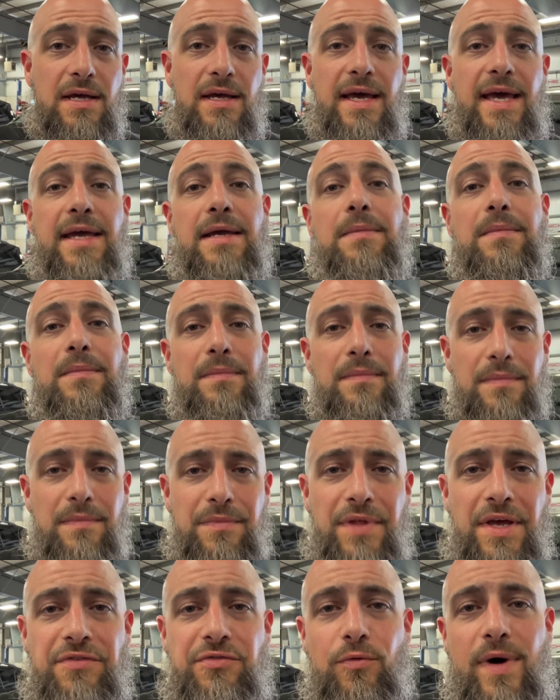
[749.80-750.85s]
hey,
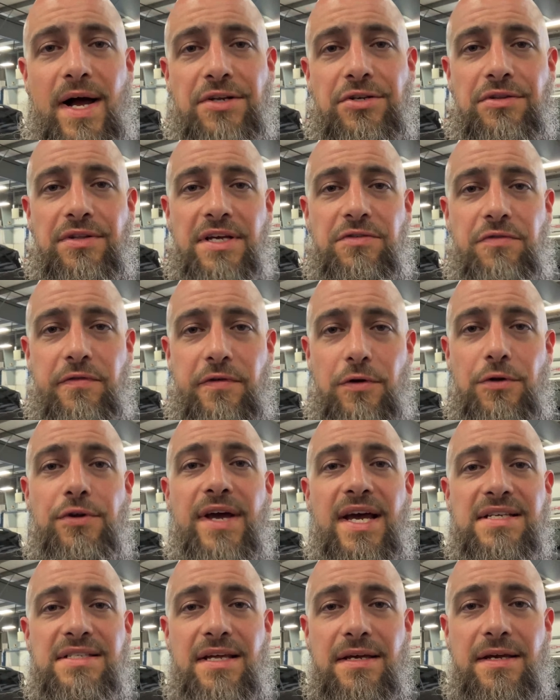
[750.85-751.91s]
thanks for watching. Thanks for viewing. You
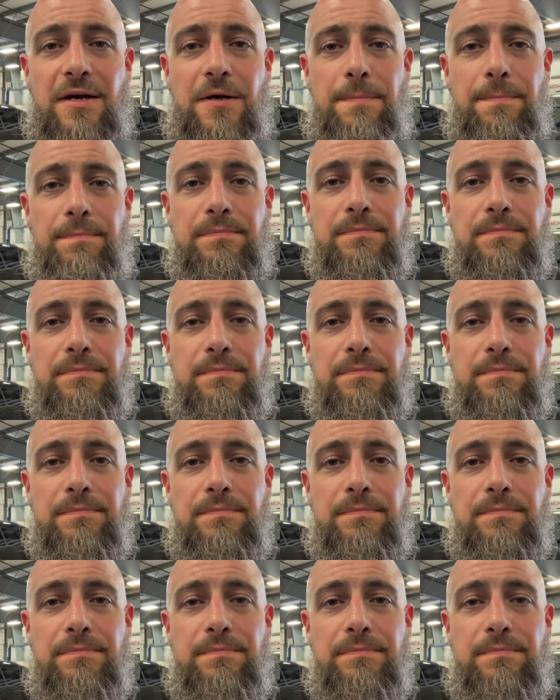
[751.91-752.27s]
guys take care.